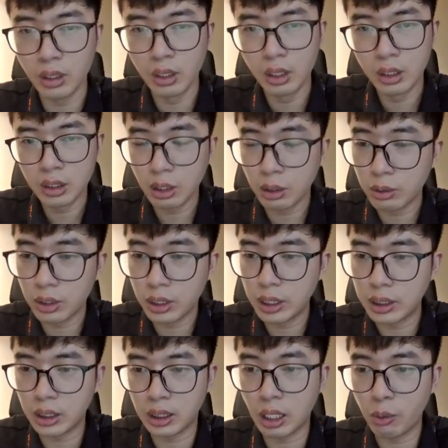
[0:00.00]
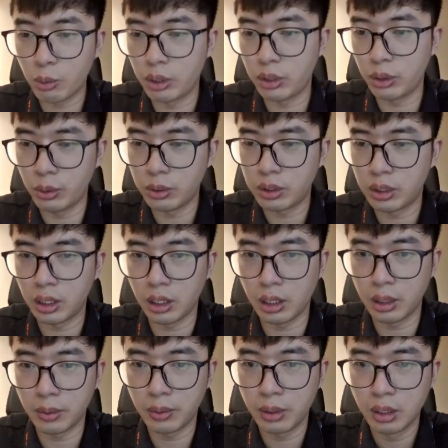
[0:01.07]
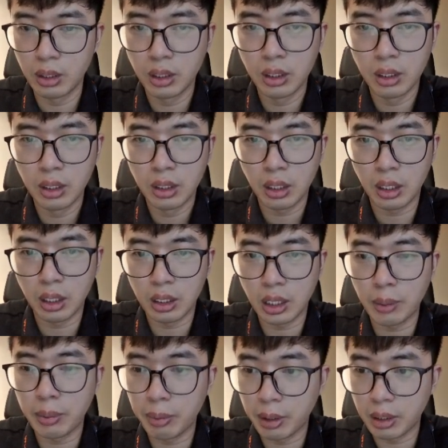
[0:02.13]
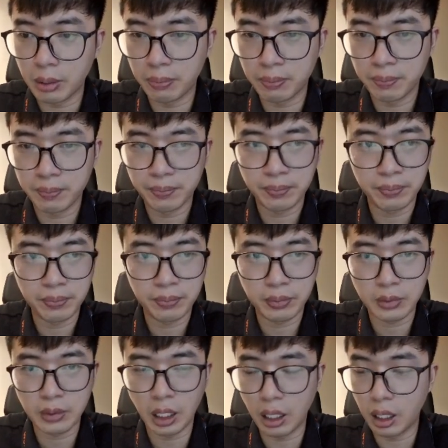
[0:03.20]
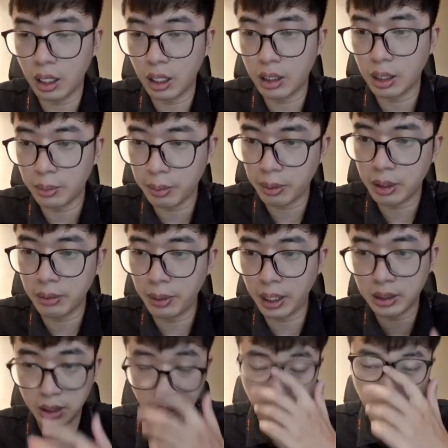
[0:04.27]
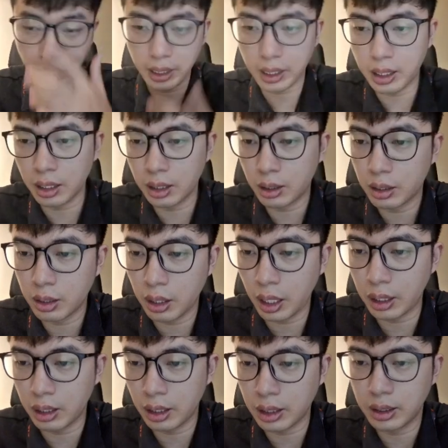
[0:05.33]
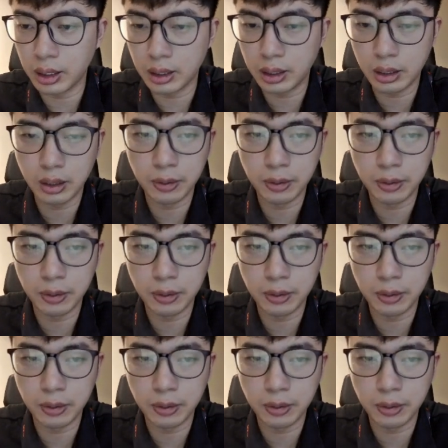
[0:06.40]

So this is how we use the double bottom as a technical analysis.